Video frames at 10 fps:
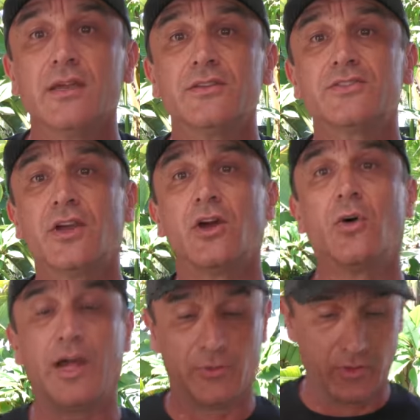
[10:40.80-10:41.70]

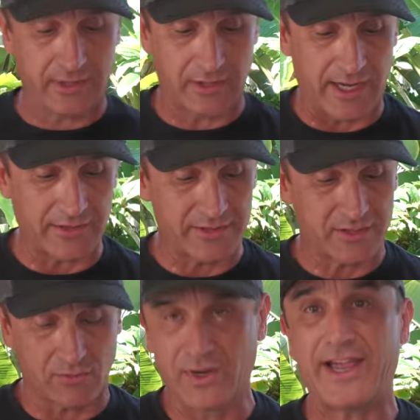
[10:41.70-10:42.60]
So I'm going to allow this
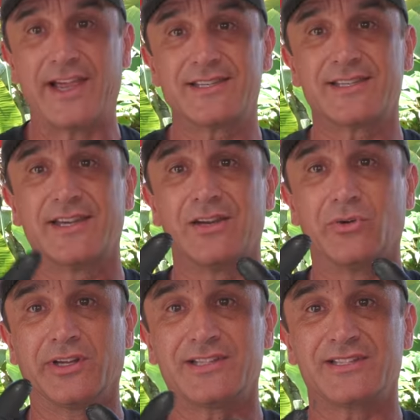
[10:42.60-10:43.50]
to rest.
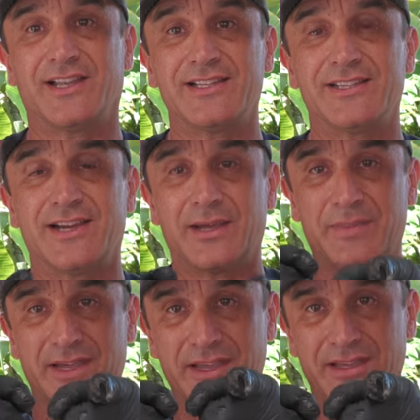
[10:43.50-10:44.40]
We're gonna slice it
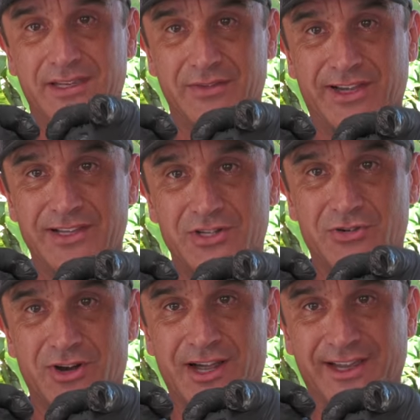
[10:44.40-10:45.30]
up, give you guys a
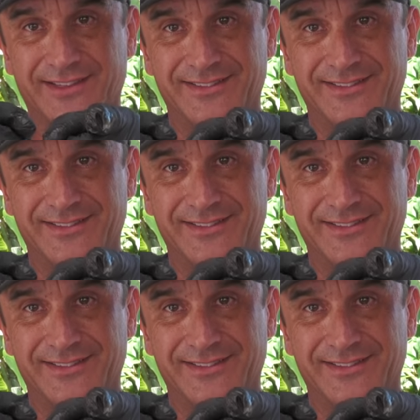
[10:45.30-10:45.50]
try.